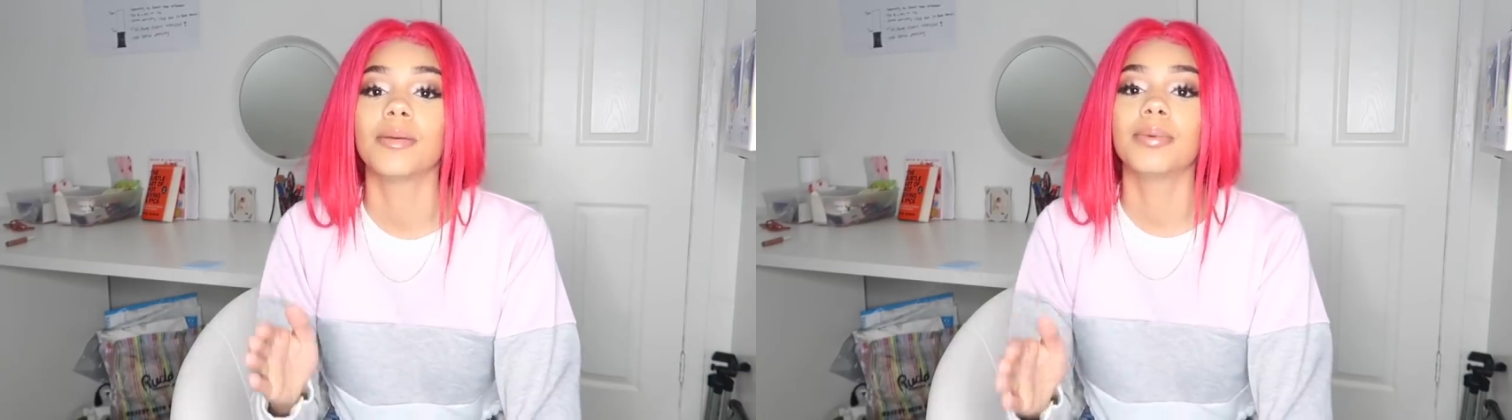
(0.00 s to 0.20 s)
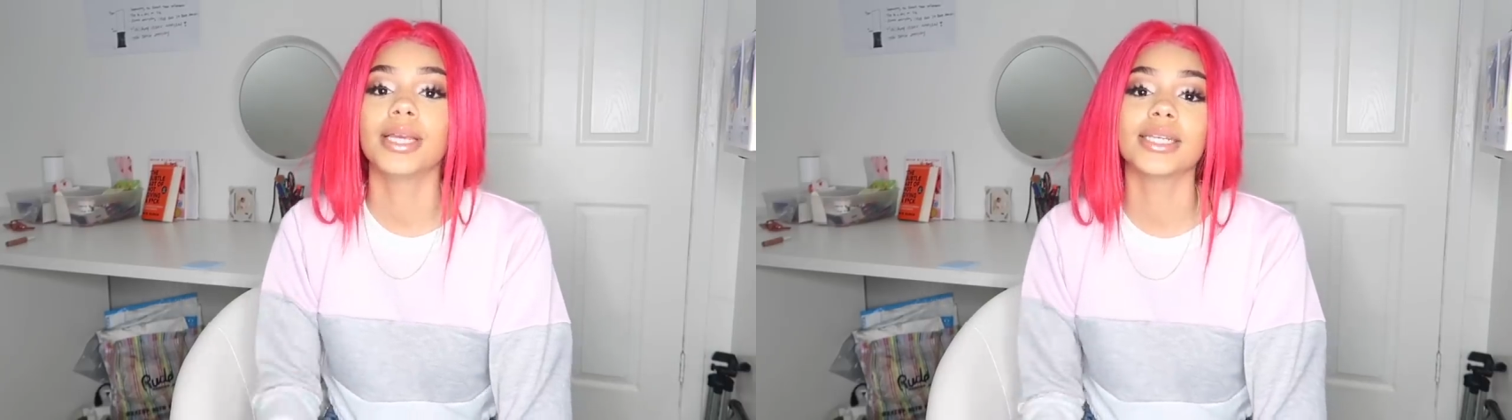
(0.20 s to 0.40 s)

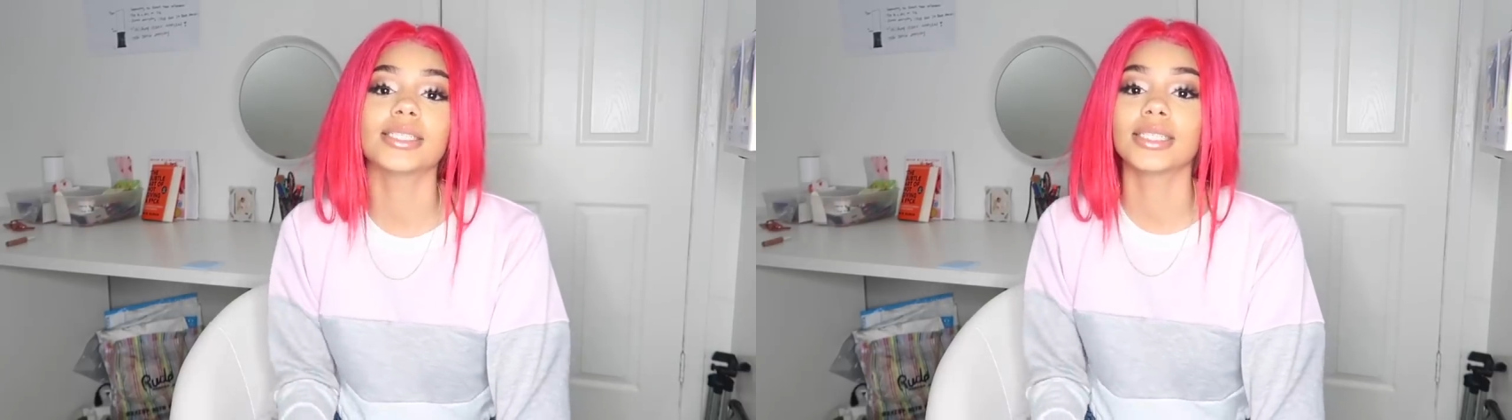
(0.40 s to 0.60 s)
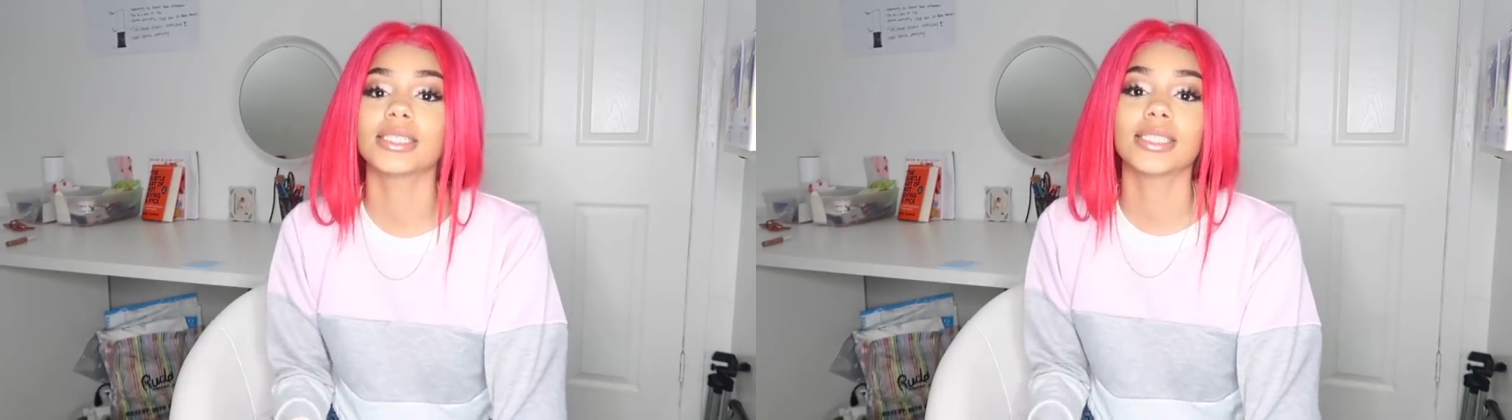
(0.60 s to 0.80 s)

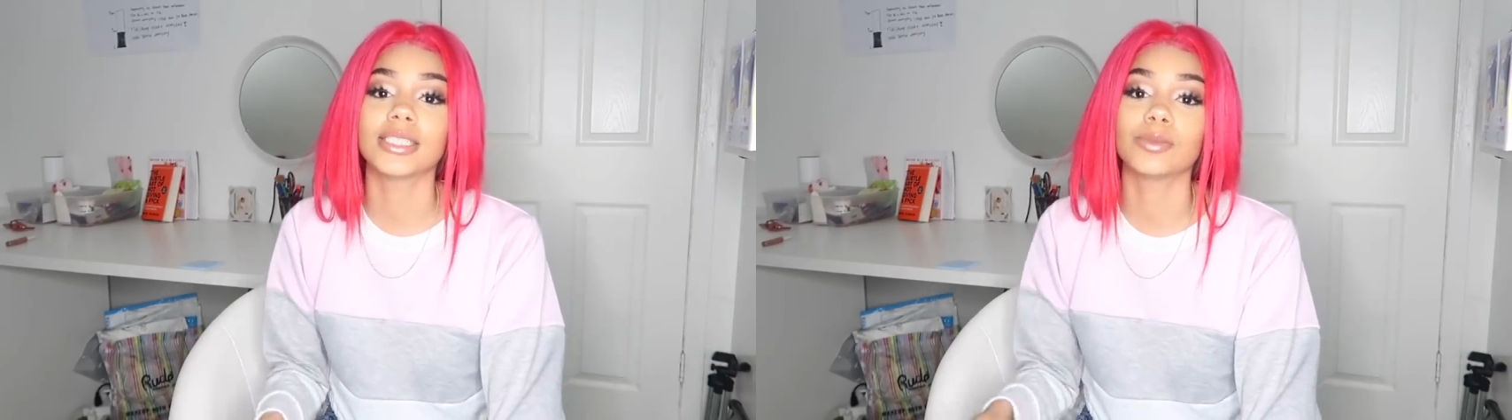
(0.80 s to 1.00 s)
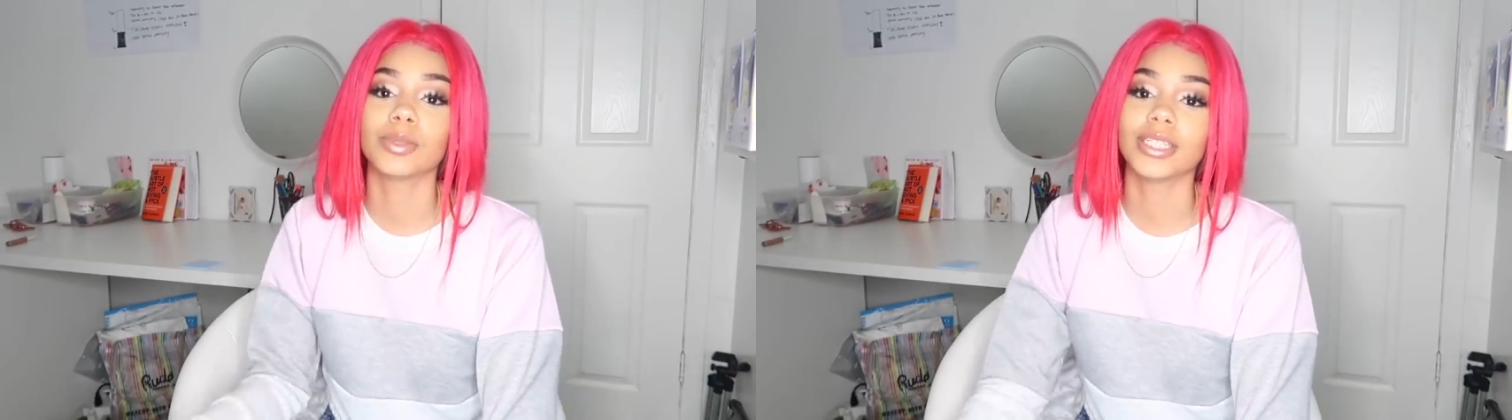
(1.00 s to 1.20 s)
Business
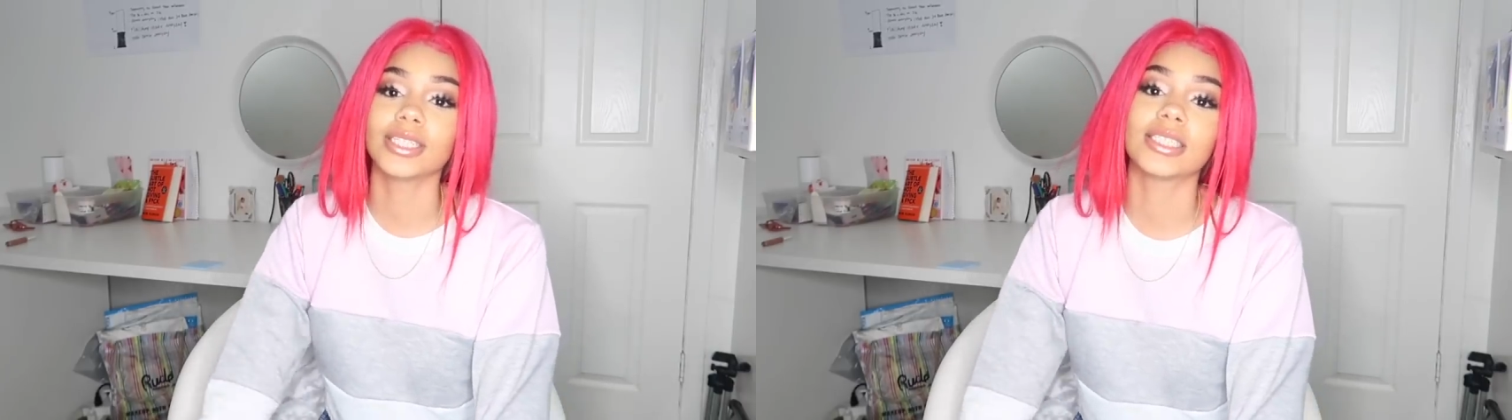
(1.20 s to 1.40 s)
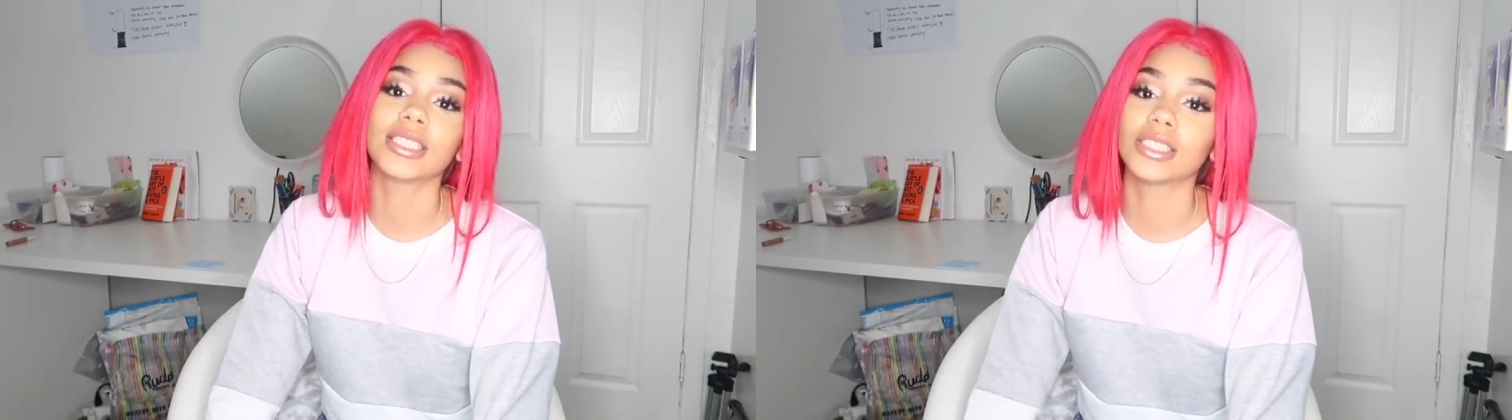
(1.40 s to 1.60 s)
is
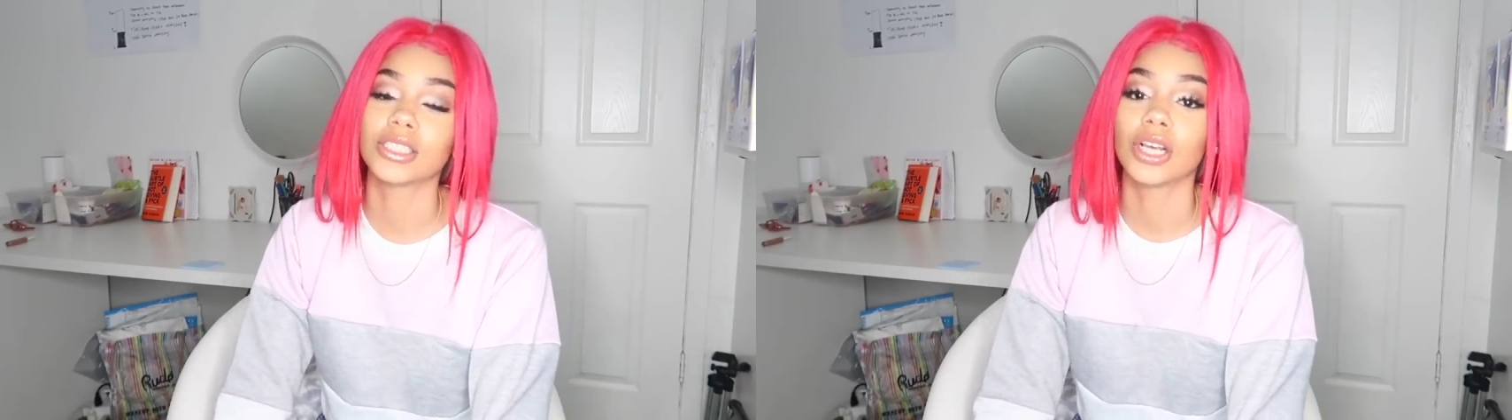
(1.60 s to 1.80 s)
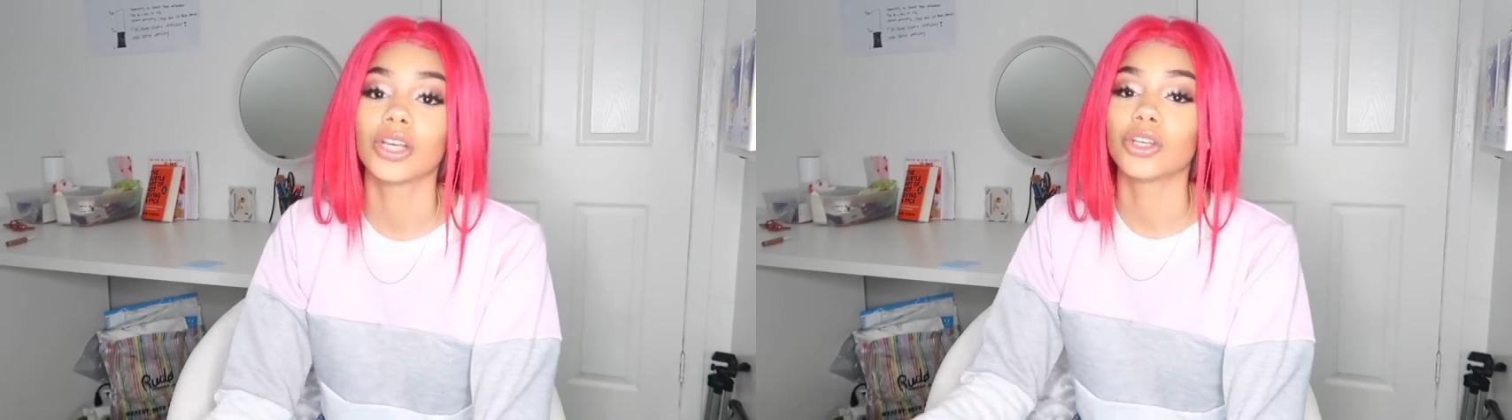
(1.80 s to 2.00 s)
business.